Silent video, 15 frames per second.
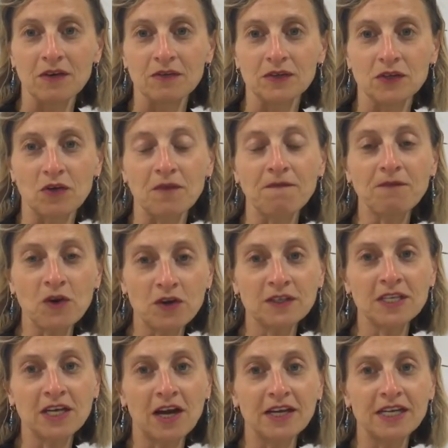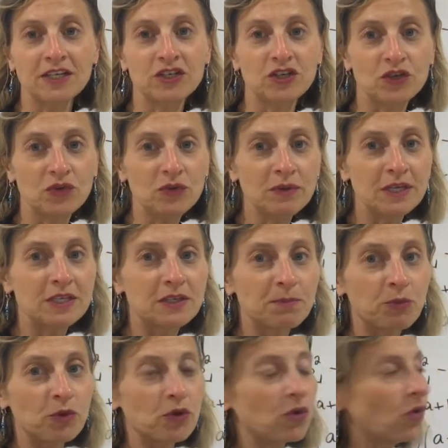So the first thing I need to do is to
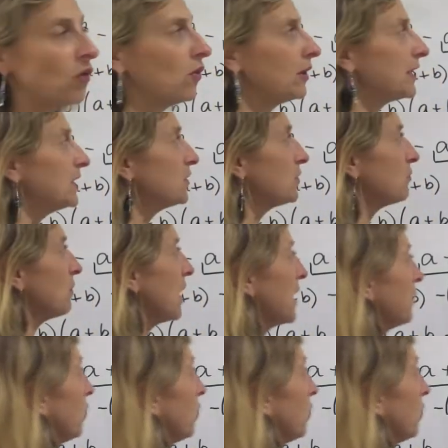put it all into the right